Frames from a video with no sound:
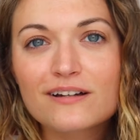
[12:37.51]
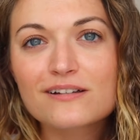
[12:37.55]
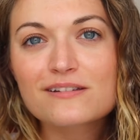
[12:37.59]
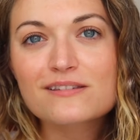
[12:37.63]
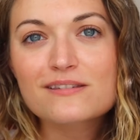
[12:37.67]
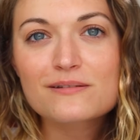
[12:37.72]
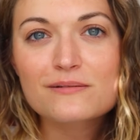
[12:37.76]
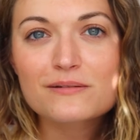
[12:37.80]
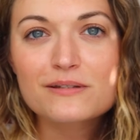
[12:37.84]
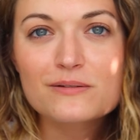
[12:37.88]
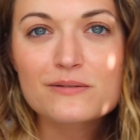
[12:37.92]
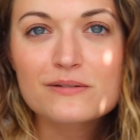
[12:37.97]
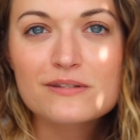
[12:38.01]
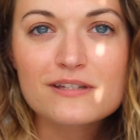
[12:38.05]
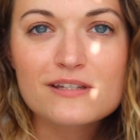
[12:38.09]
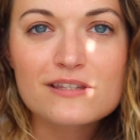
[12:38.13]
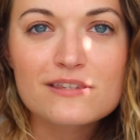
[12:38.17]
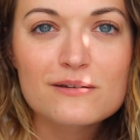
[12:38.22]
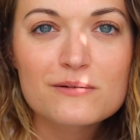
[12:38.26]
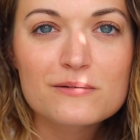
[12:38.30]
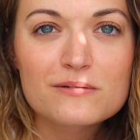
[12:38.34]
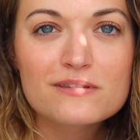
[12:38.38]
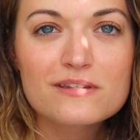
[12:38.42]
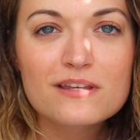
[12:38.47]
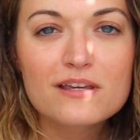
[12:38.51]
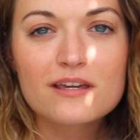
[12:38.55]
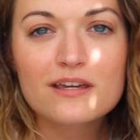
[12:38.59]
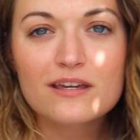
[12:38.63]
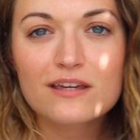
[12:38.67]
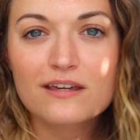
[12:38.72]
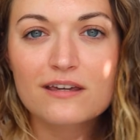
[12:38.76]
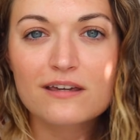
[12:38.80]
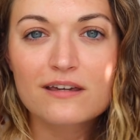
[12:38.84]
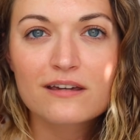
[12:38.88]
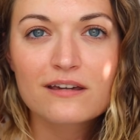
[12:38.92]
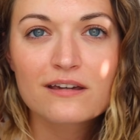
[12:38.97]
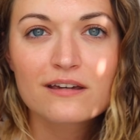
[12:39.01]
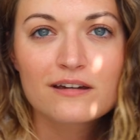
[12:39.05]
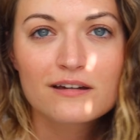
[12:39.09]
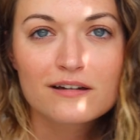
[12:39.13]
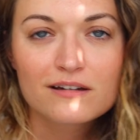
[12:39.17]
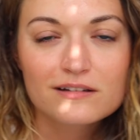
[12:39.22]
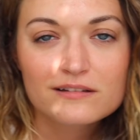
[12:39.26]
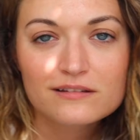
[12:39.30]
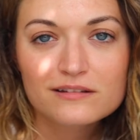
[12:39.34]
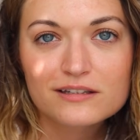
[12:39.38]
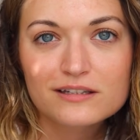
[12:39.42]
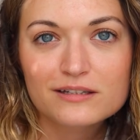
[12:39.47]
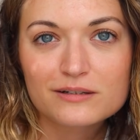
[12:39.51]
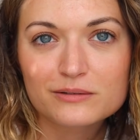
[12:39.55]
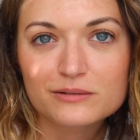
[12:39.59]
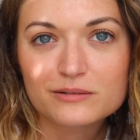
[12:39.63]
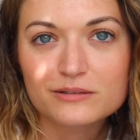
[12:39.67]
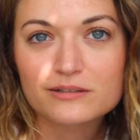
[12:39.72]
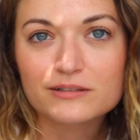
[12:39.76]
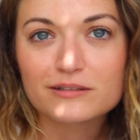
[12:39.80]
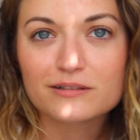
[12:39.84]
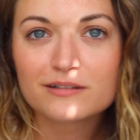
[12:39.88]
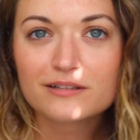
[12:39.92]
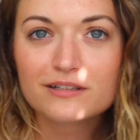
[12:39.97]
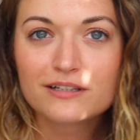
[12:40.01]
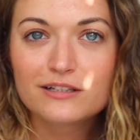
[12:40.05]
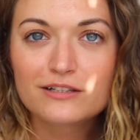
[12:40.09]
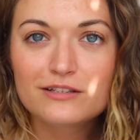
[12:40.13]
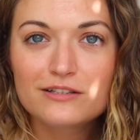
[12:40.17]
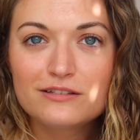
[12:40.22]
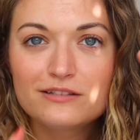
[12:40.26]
Also, do you see those like little